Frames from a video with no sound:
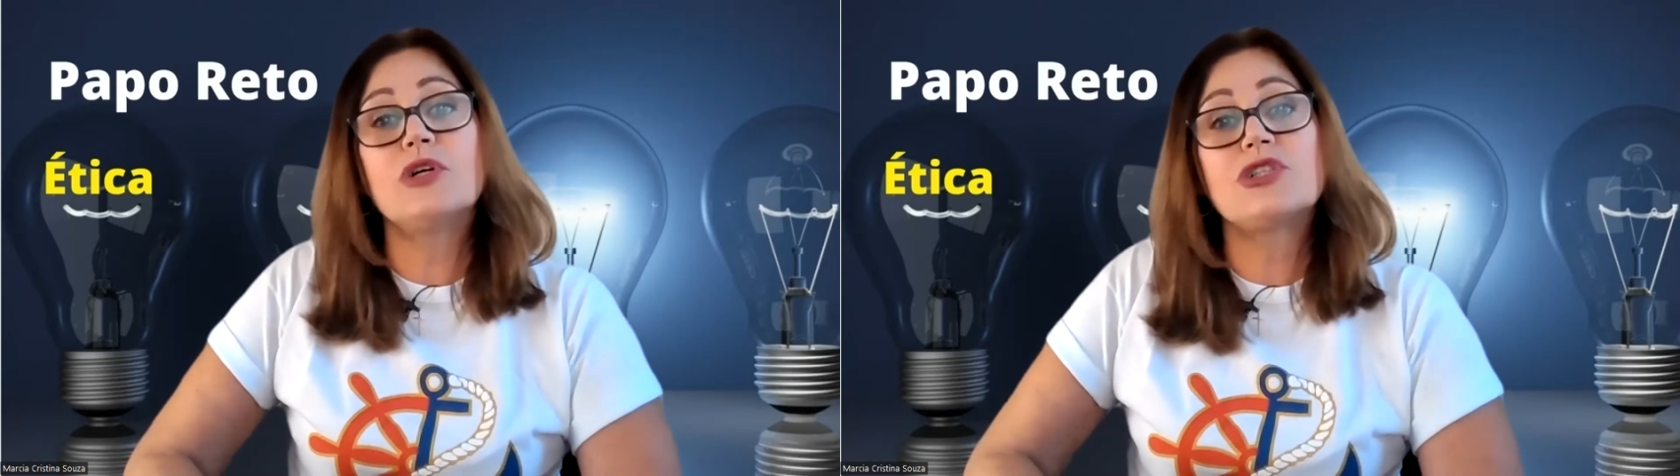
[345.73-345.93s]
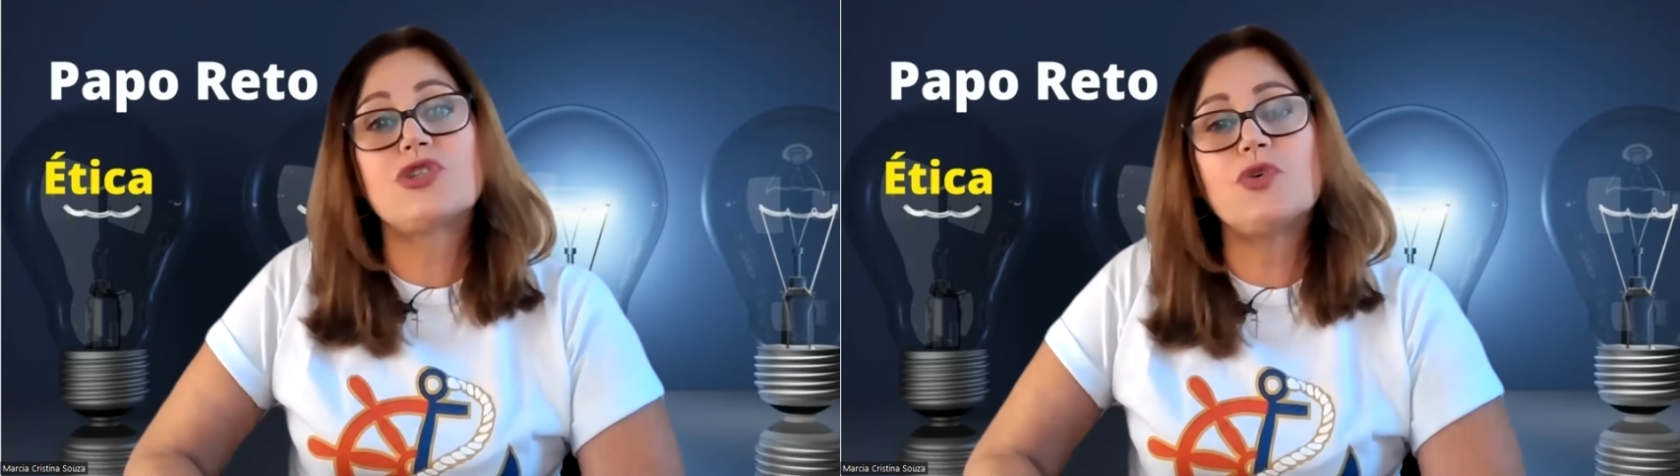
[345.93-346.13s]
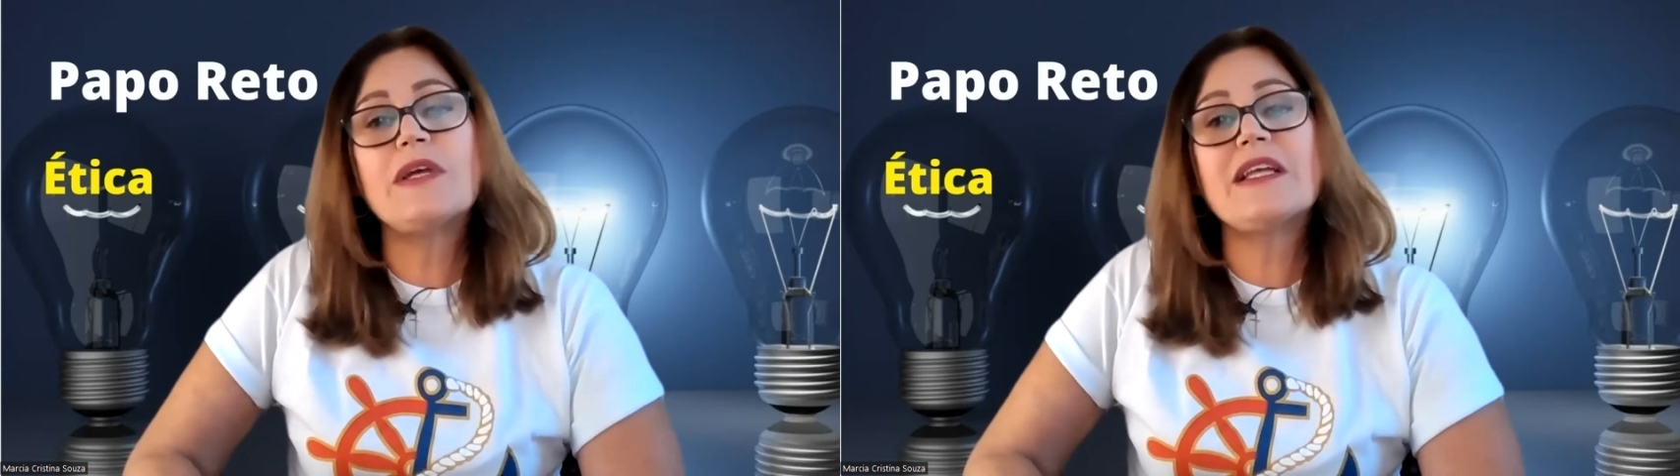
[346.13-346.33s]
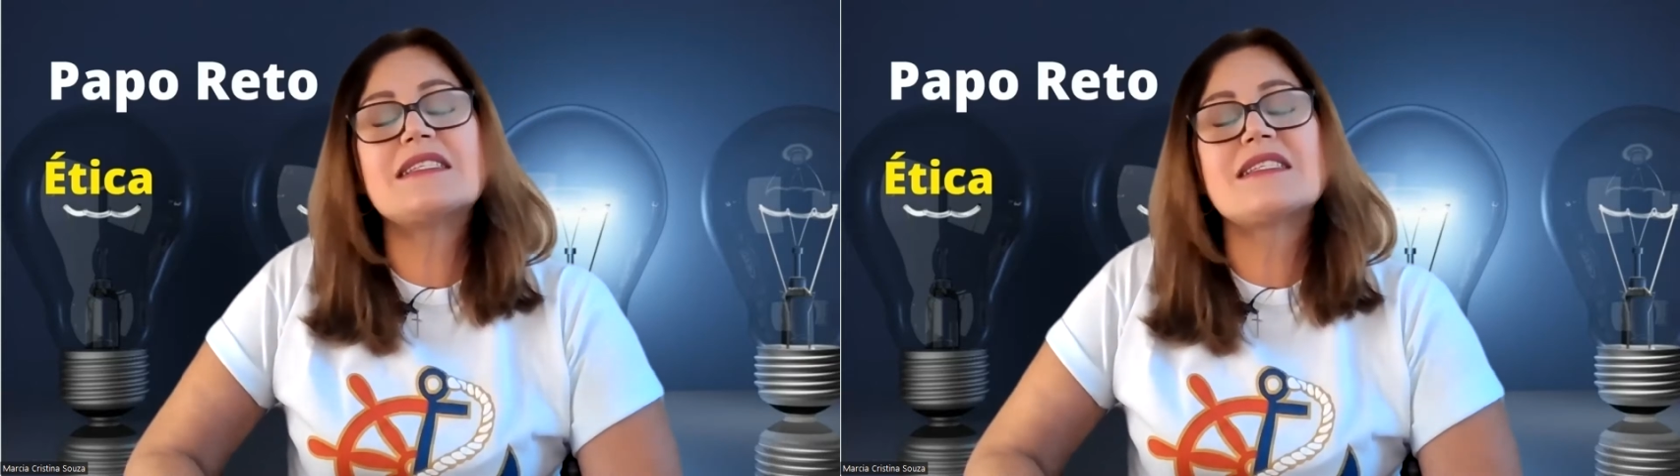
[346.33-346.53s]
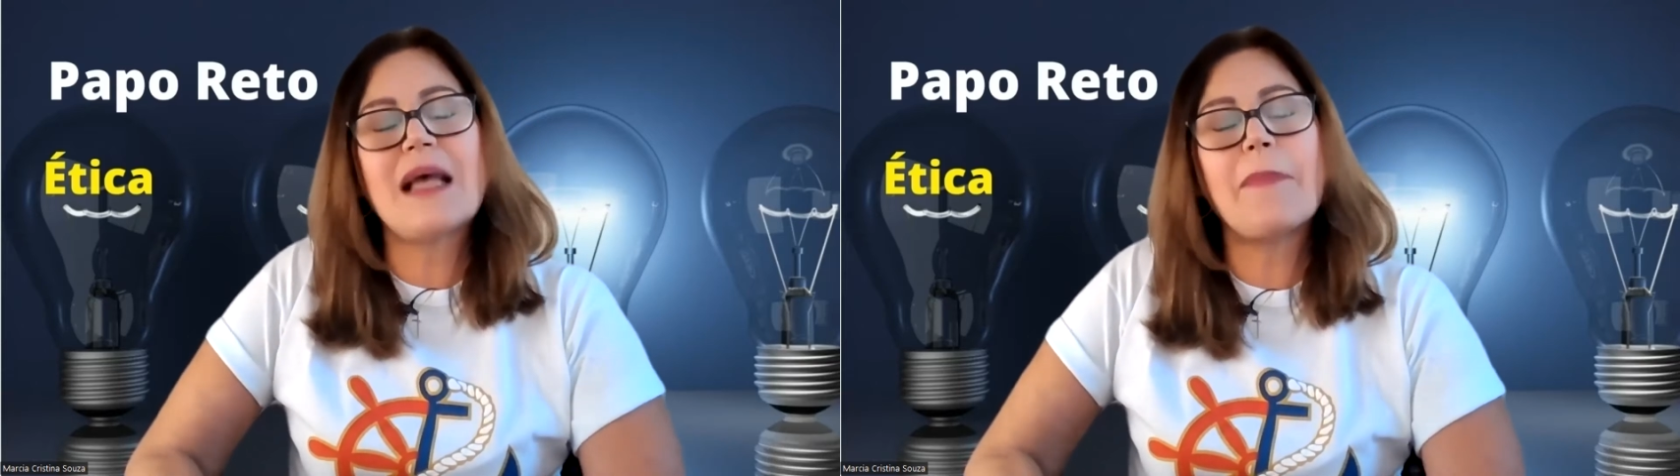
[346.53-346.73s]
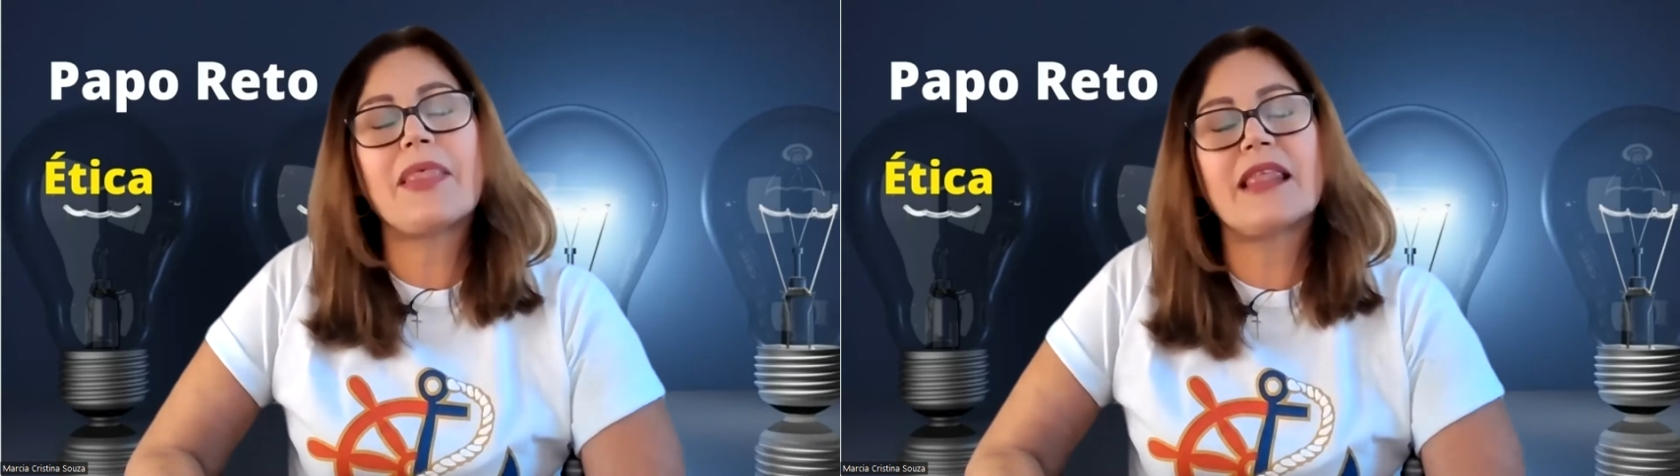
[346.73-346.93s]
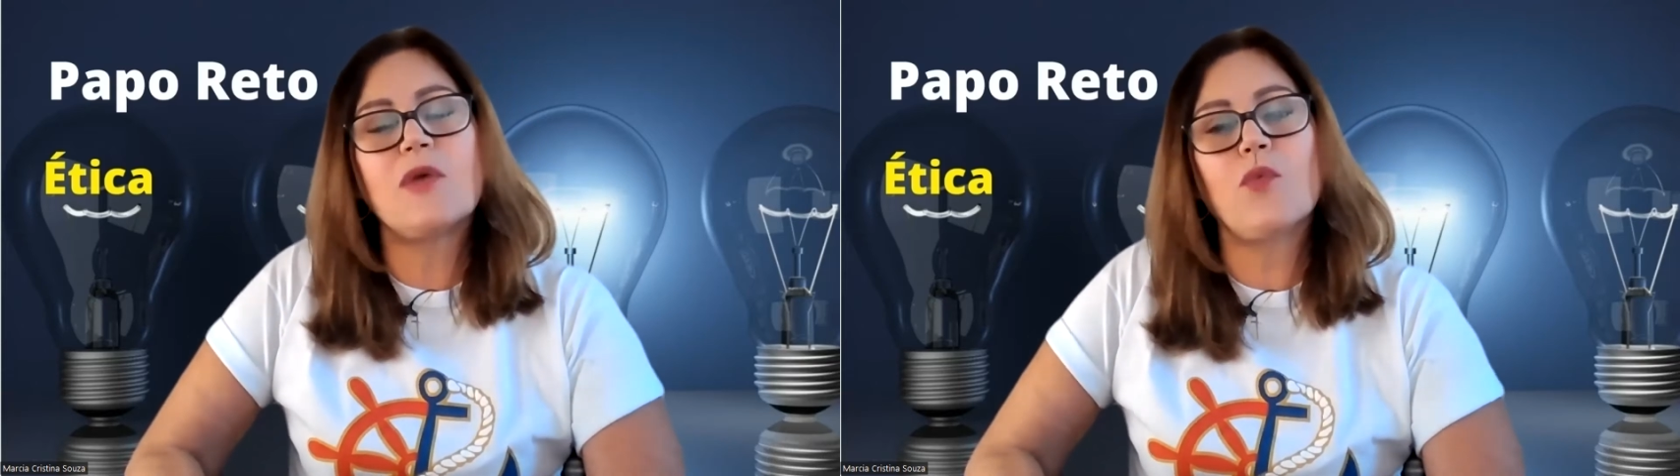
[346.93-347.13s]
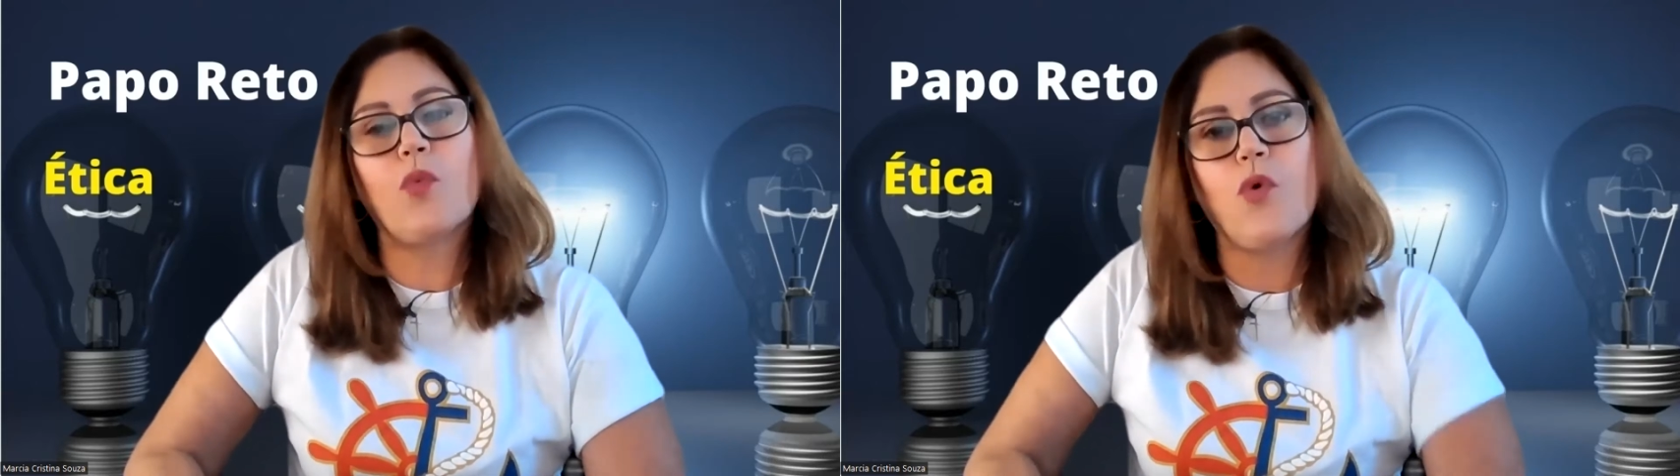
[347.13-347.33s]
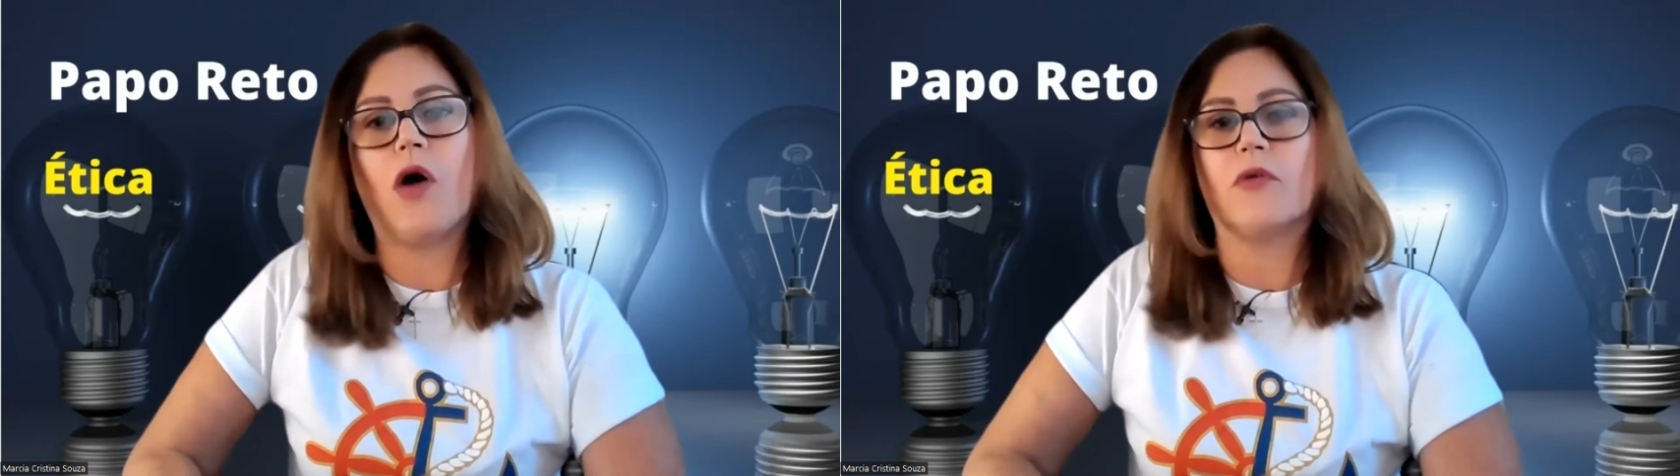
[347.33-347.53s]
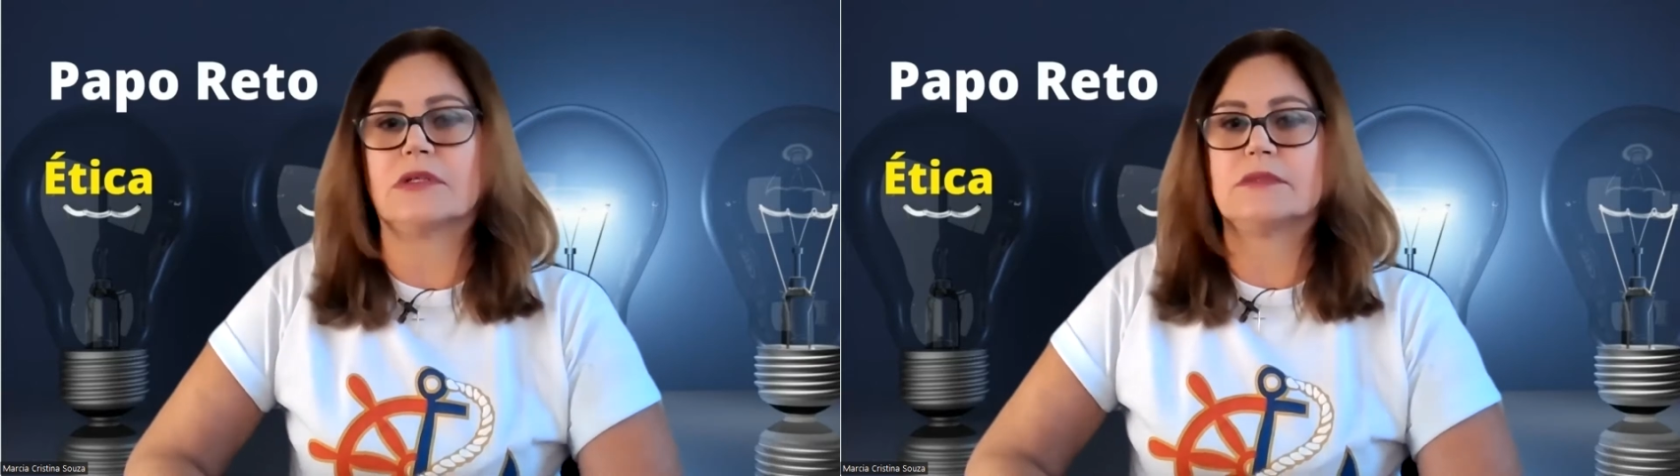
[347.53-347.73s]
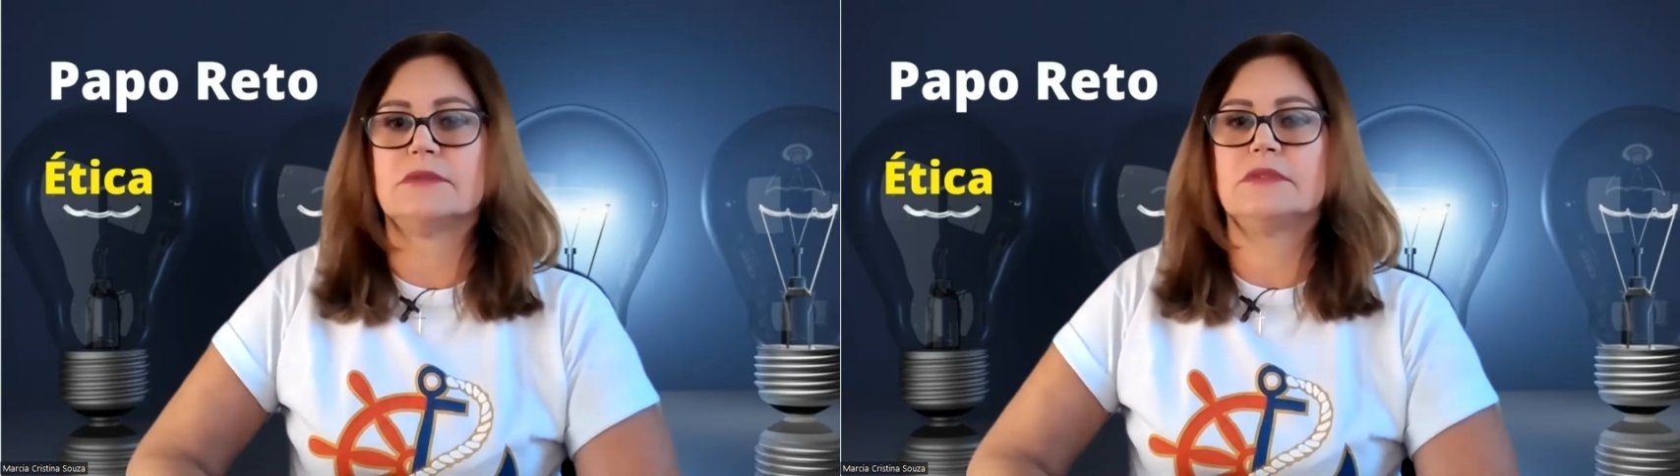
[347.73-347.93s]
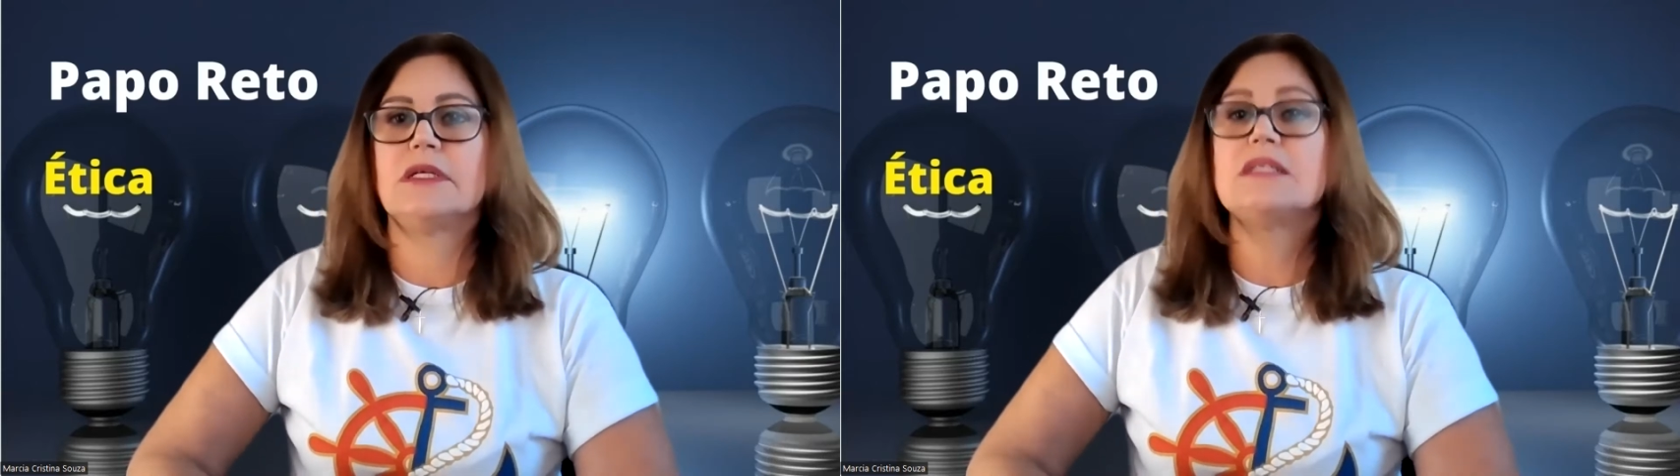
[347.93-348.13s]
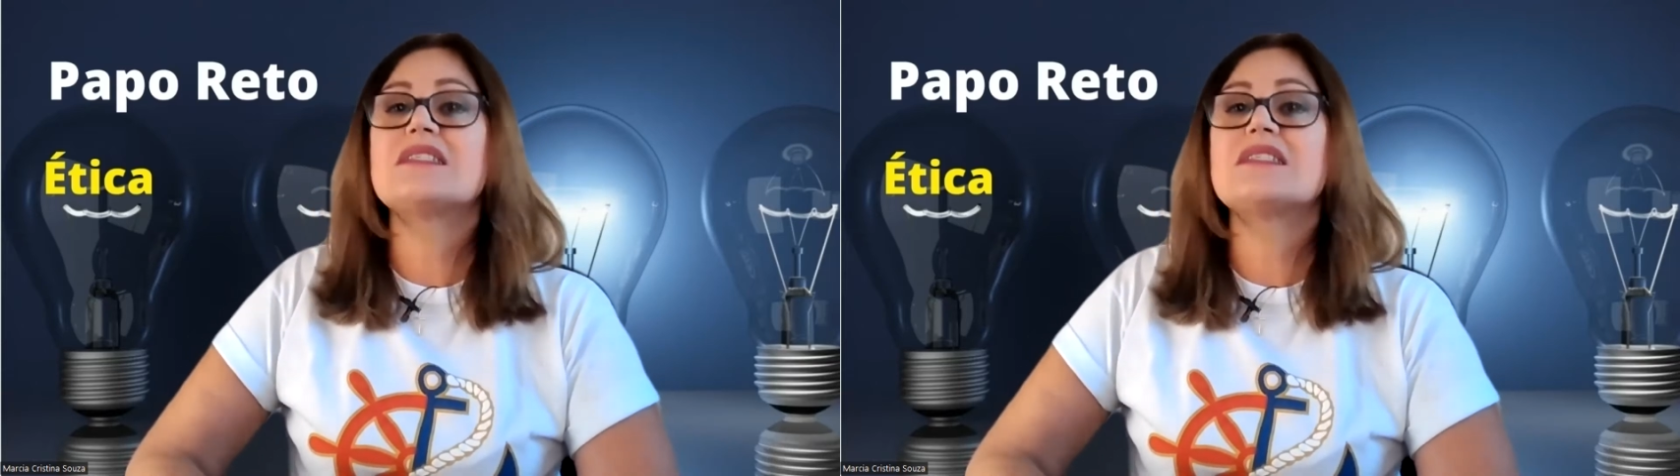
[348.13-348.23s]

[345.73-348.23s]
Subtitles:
were doing something wrong,